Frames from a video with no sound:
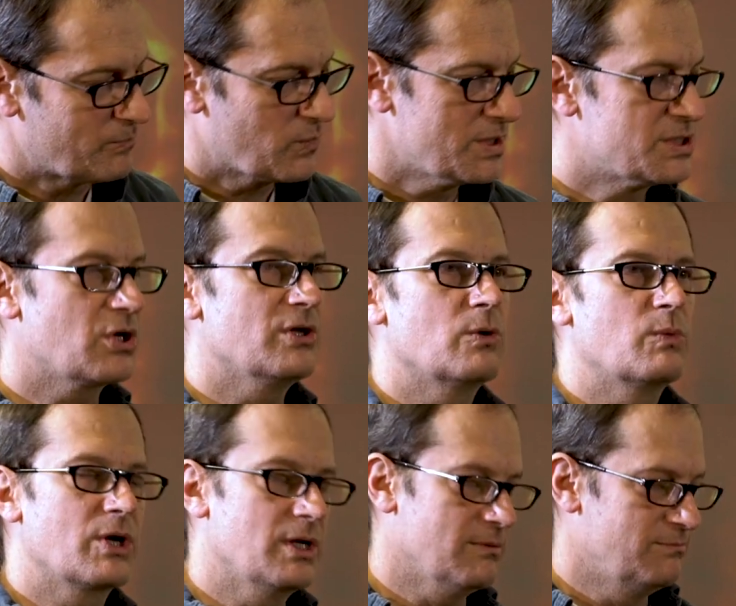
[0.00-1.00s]
concern that
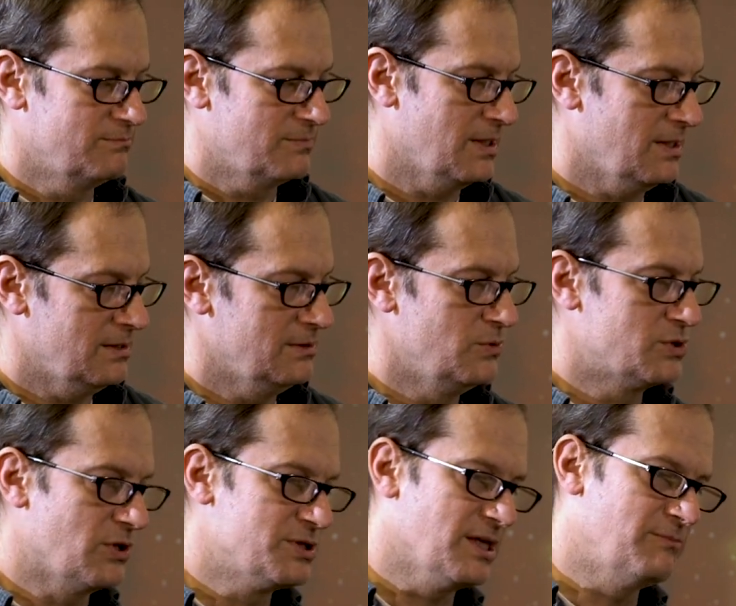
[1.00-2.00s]
we're going to
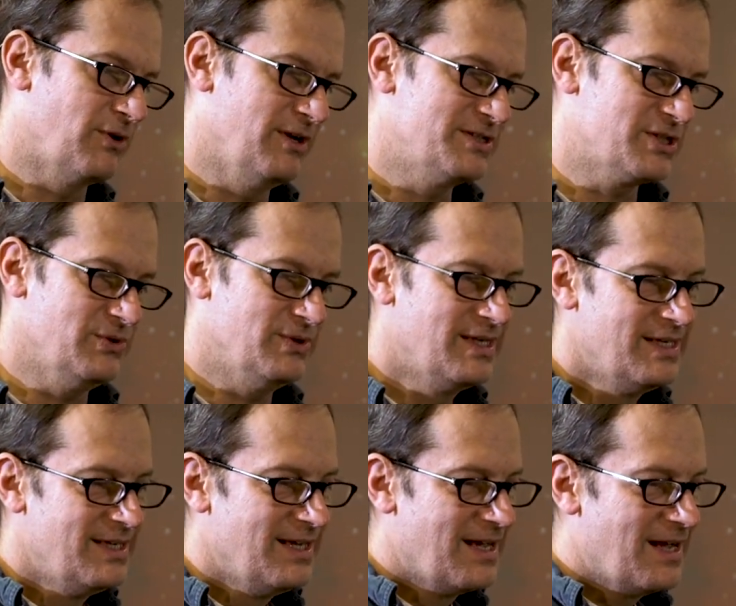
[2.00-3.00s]
lose our sun very soon.
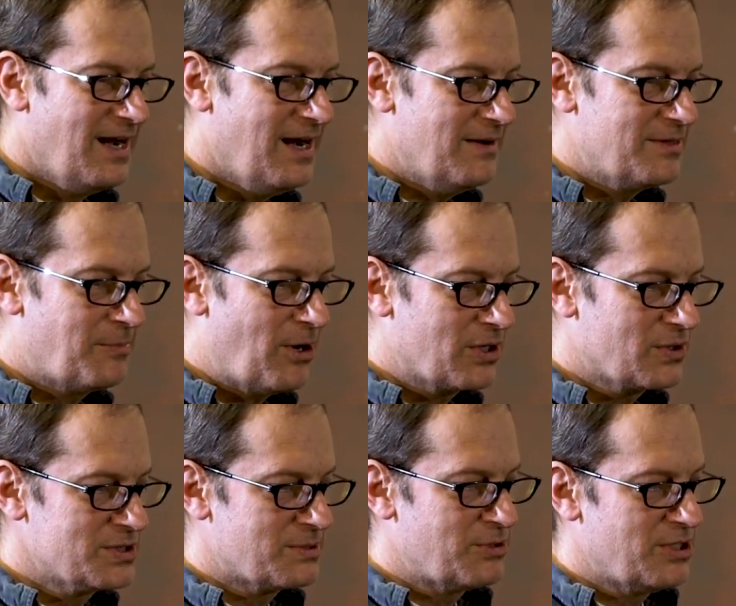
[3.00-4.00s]
The
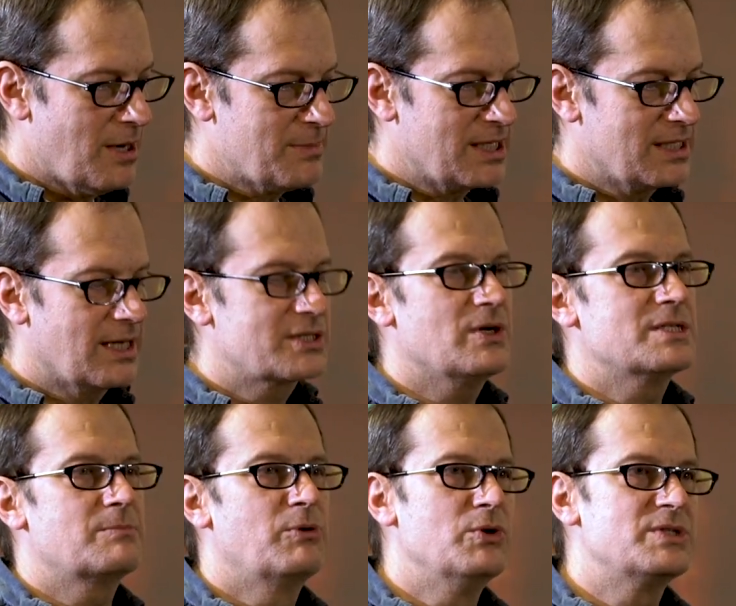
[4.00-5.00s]
particles are predominantly
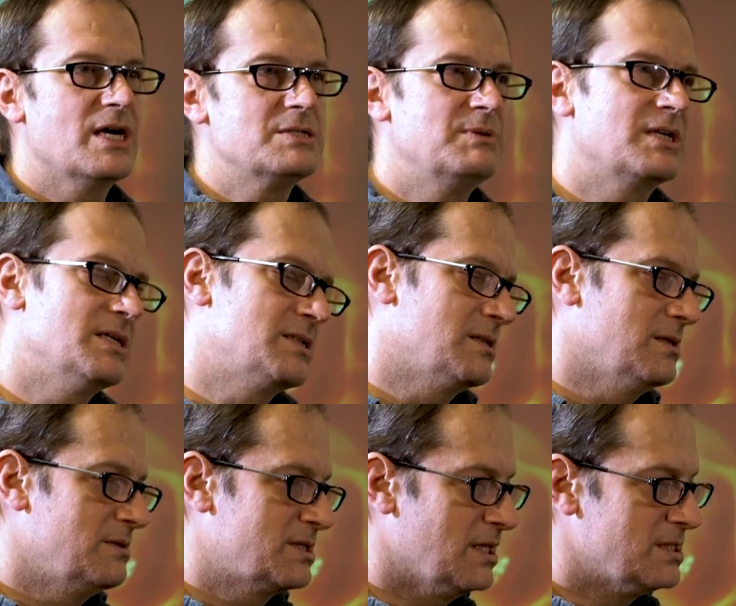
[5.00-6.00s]
electrons or protons because
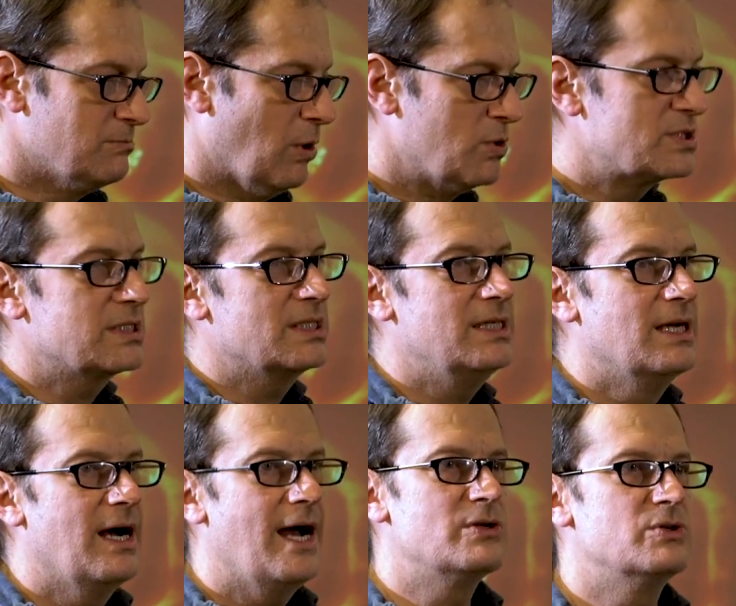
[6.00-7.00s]
the sun's mostly
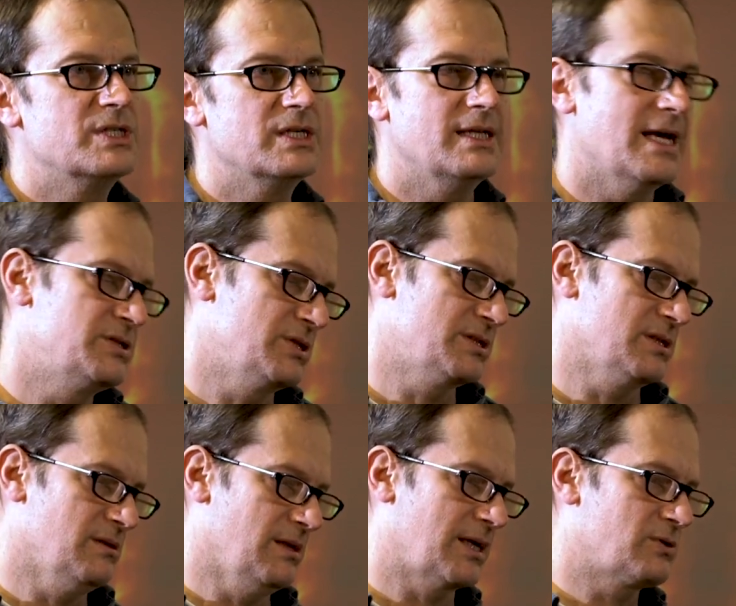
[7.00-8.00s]
hydrogen, and that's just
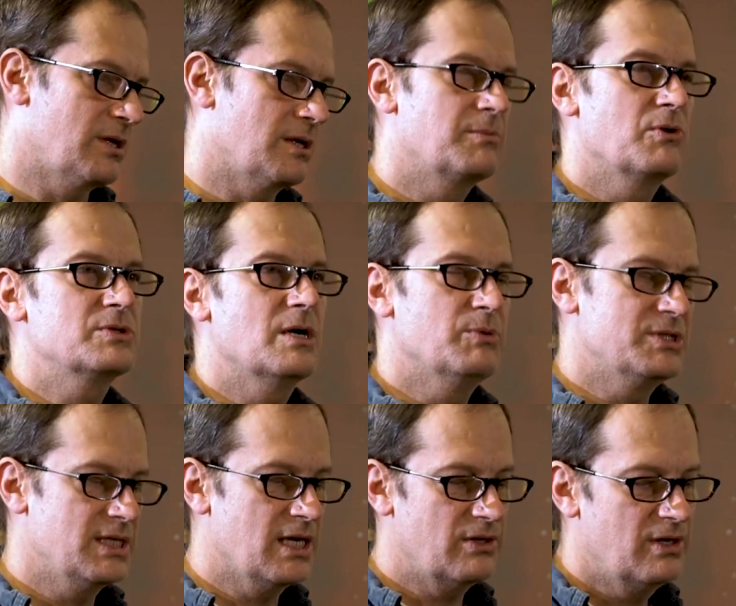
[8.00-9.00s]
an electron and a proton put
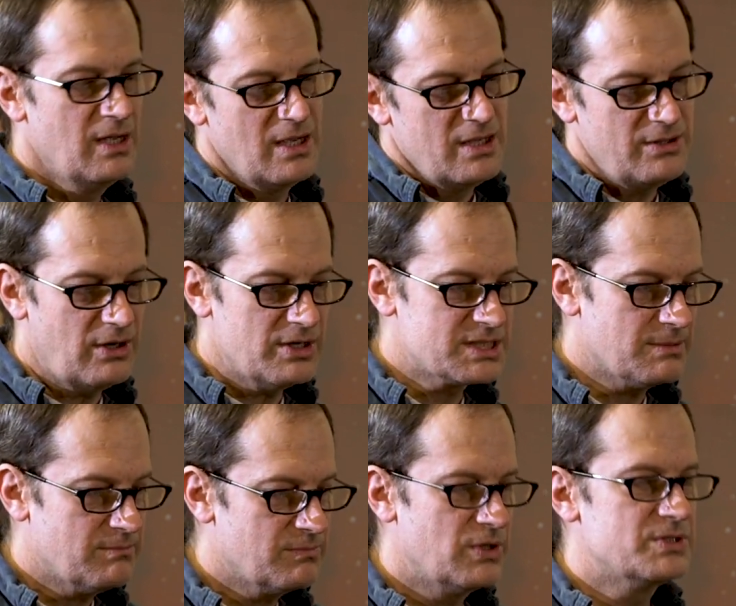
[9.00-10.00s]
together. There's
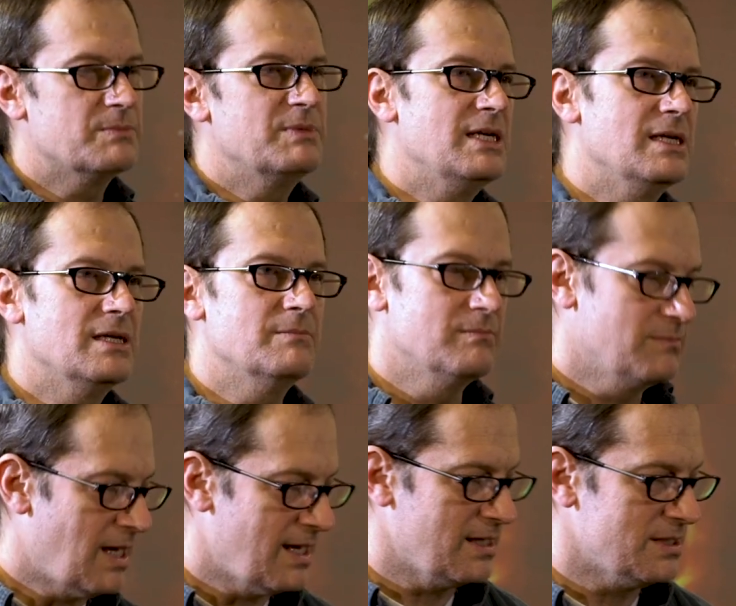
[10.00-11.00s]
some
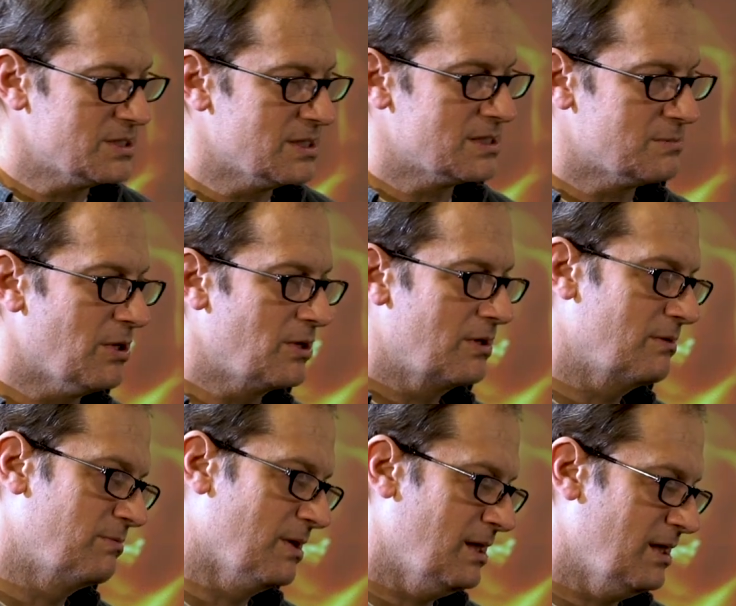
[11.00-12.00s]
helium ions and some
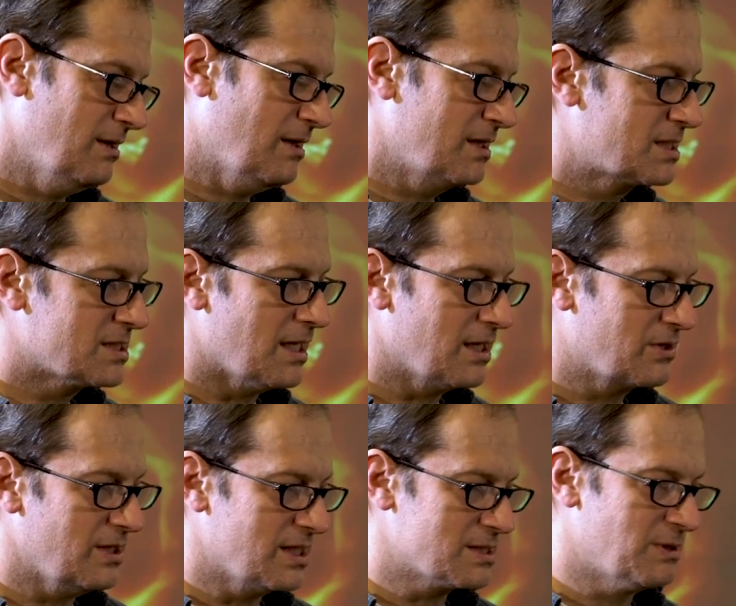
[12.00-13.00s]
other exotic
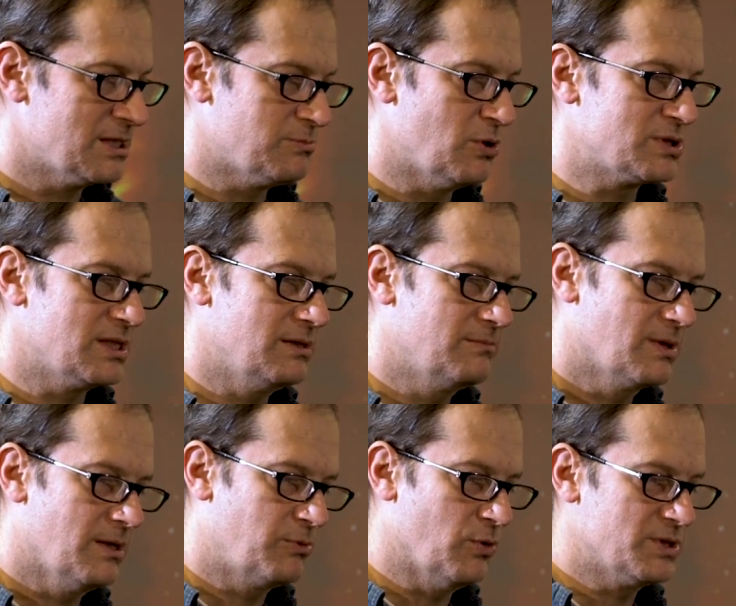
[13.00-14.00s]
things, but it's mostly
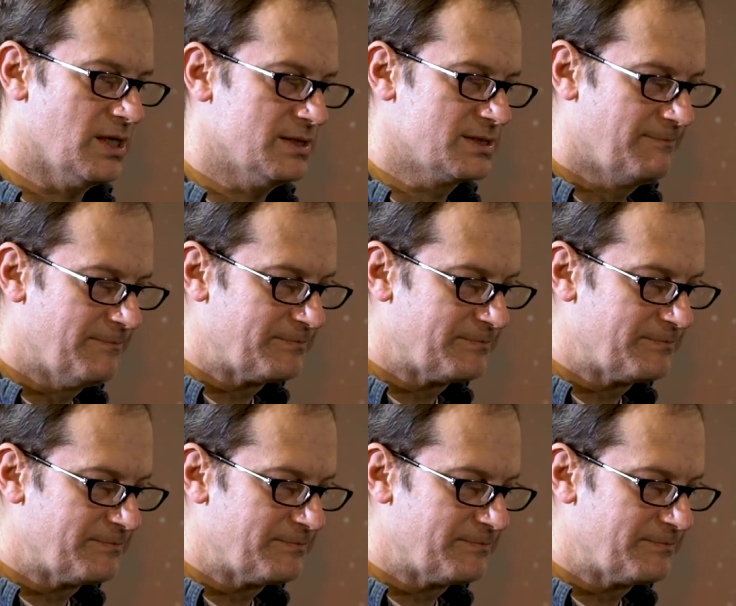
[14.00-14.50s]
protons.